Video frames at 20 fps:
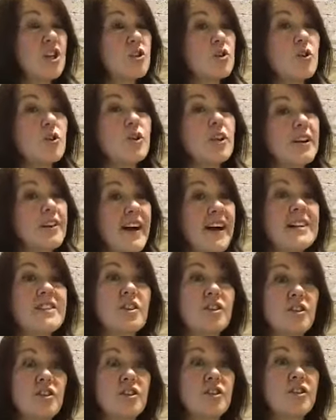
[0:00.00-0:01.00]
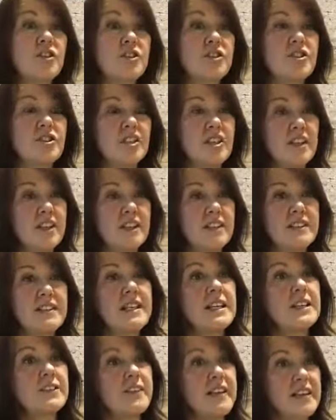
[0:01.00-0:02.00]
so you'll have had a good
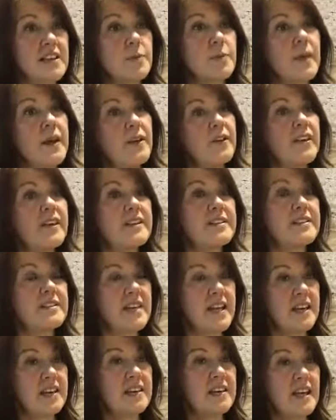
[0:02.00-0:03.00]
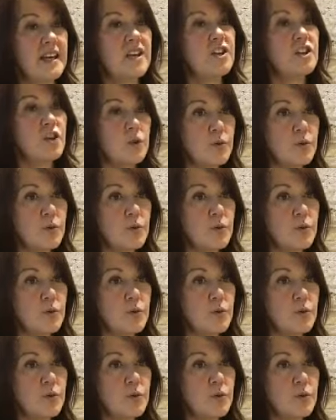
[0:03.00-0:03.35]
deal of experience in